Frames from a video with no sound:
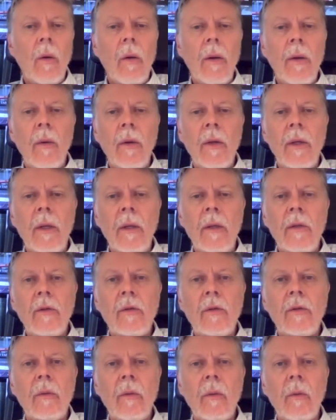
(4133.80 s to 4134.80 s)

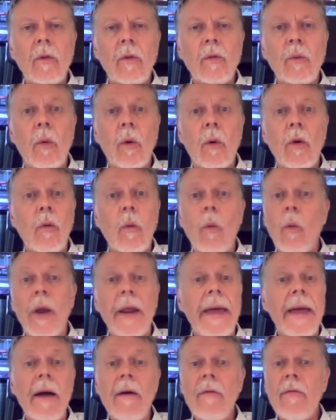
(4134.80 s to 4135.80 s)
was worth
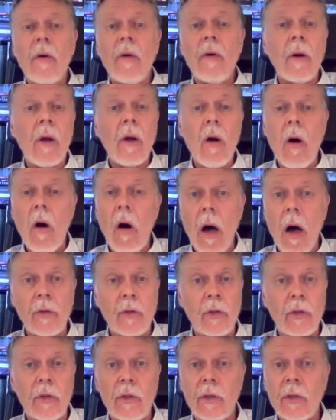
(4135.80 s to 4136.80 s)
whatever
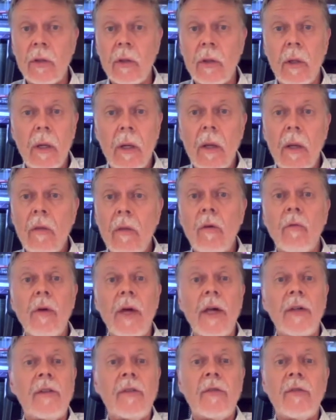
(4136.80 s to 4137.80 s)
costs the
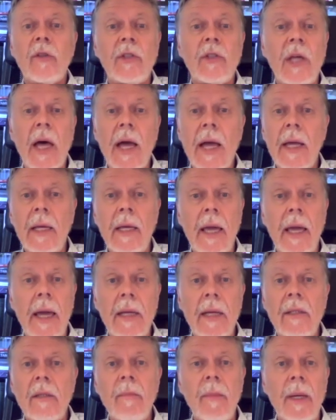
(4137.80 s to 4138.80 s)
rest of society
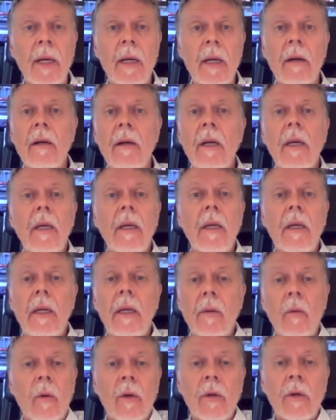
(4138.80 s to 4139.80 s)
had to bear in
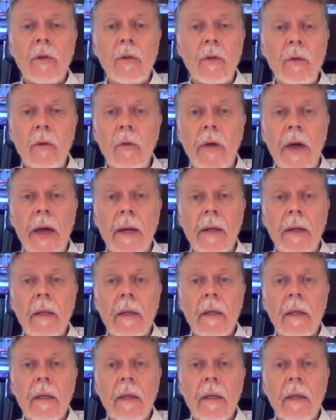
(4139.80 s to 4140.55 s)
order to do that.